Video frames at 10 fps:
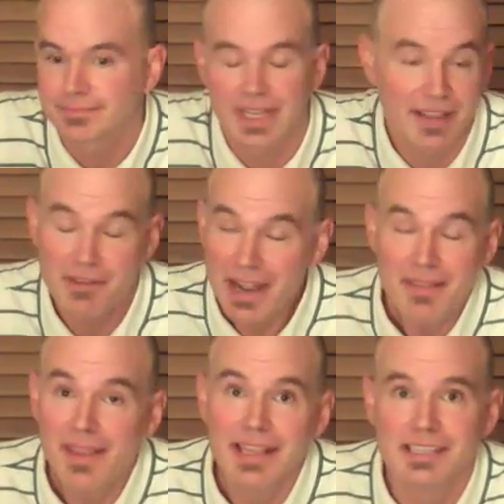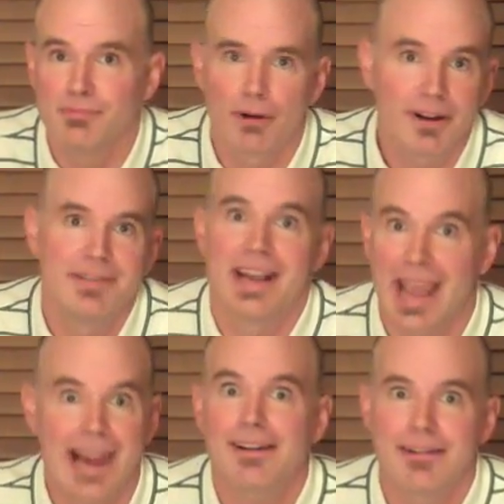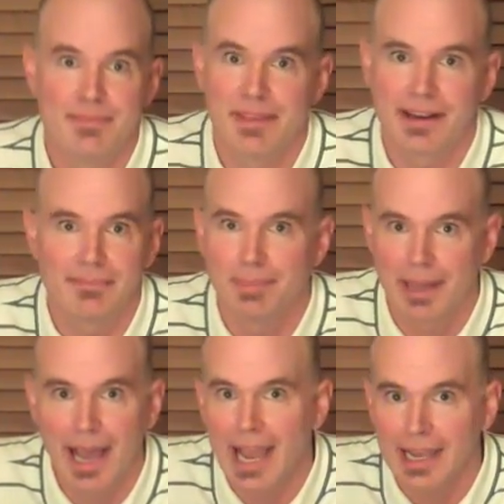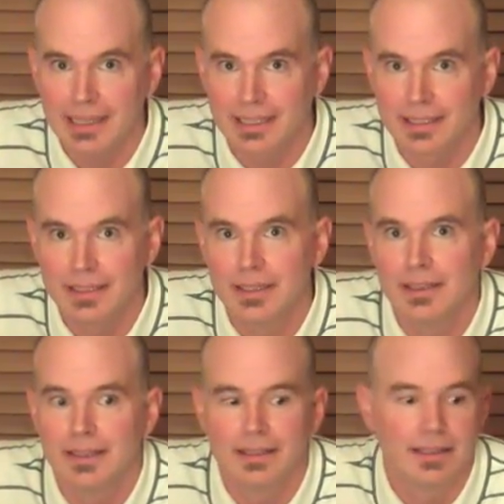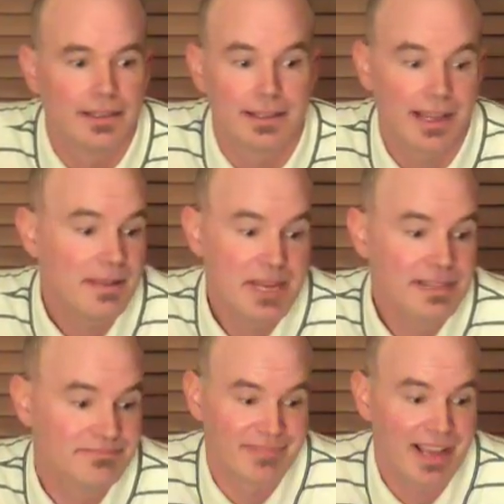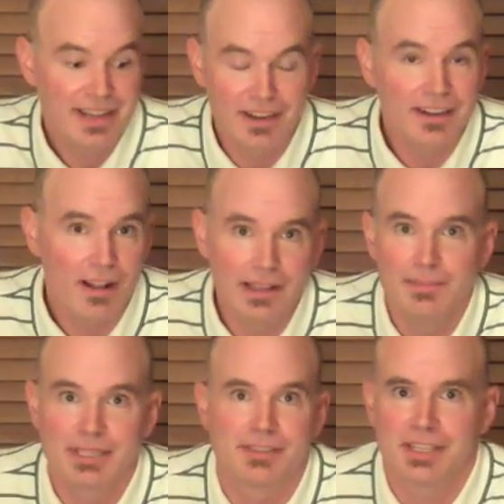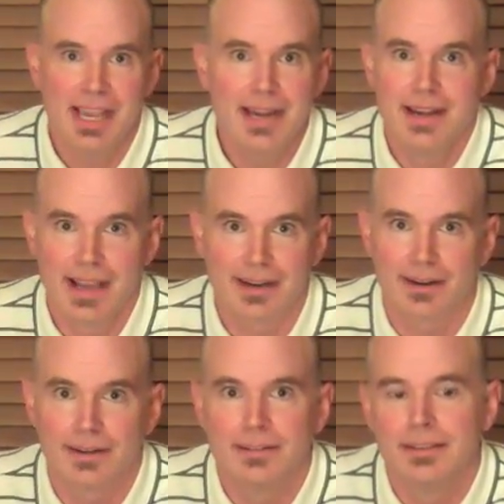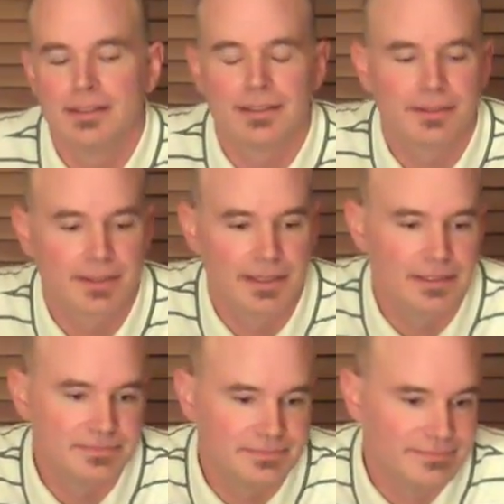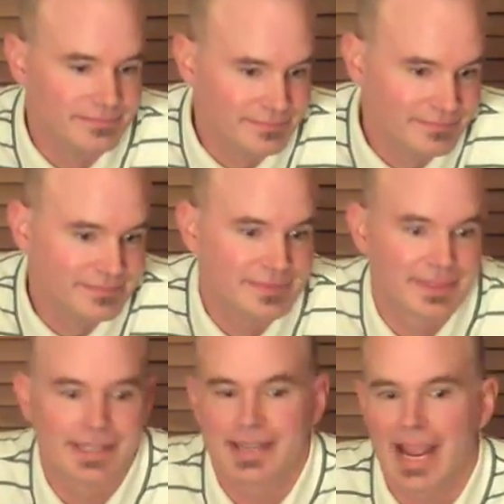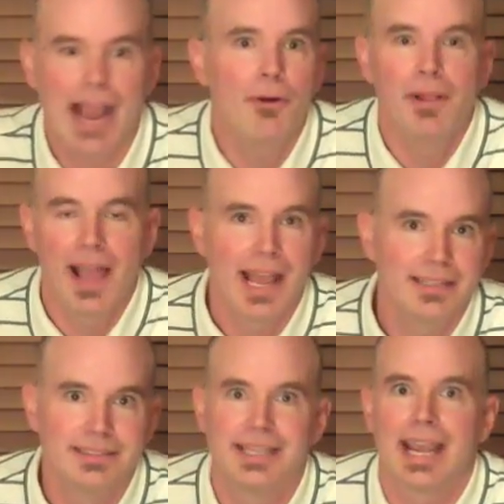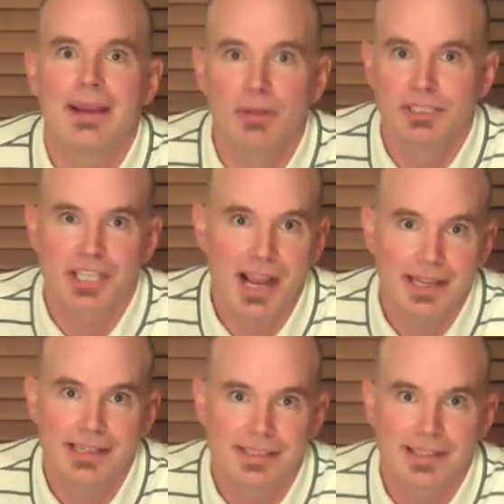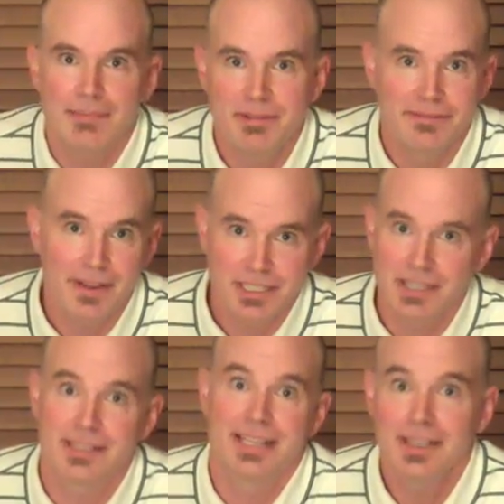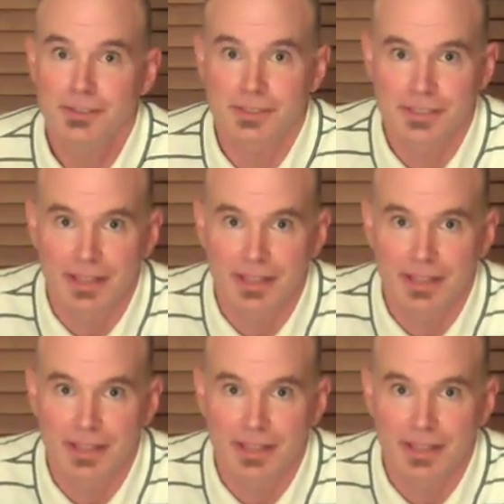If anything, he's more of an Arab than a black. I mean, I could have called him a sand or a head camel desert.